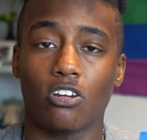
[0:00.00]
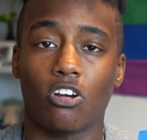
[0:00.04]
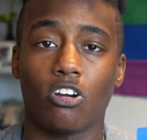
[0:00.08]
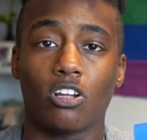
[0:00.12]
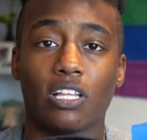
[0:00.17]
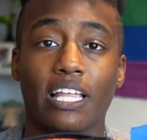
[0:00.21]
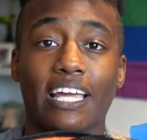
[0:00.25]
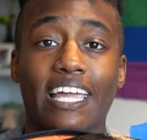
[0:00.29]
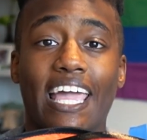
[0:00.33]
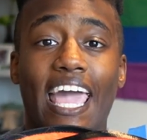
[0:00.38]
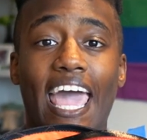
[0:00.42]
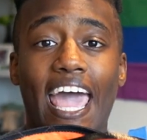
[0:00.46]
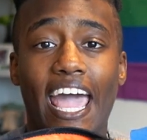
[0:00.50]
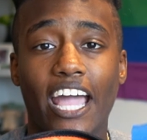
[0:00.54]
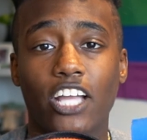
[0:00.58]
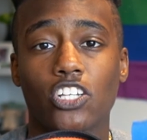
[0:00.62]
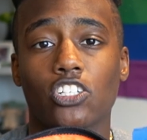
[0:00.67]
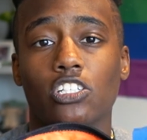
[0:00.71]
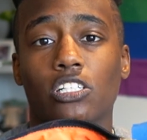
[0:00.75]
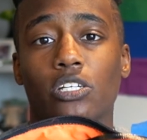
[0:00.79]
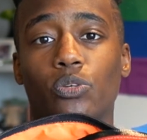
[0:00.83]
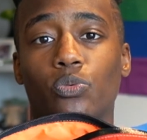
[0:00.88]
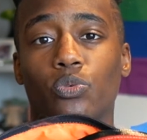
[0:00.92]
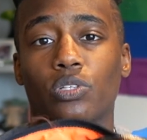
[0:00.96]
are like
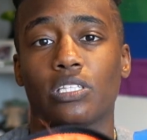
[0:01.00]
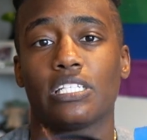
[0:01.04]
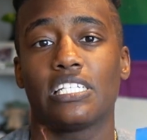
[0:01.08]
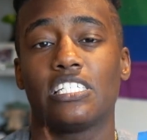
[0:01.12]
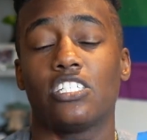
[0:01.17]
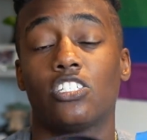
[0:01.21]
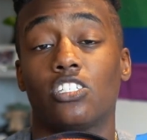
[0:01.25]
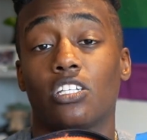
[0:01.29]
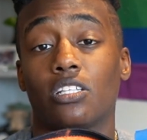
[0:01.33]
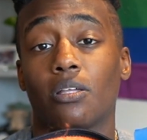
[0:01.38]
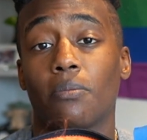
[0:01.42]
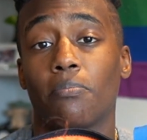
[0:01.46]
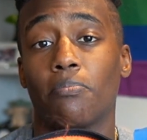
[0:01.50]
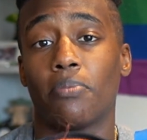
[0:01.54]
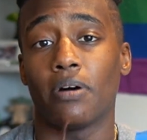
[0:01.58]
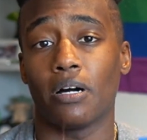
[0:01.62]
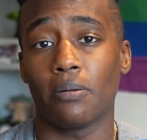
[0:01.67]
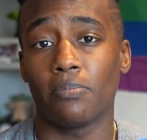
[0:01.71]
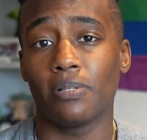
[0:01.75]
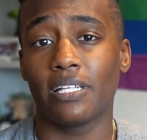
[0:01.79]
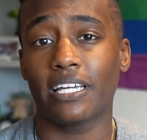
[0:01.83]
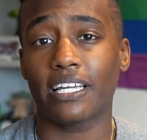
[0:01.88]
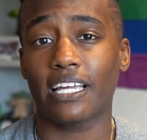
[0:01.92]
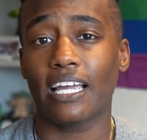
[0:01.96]
actually released to the
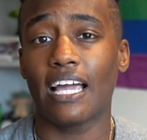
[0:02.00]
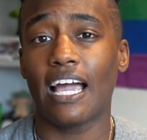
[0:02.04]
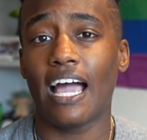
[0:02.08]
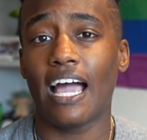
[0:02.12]
public,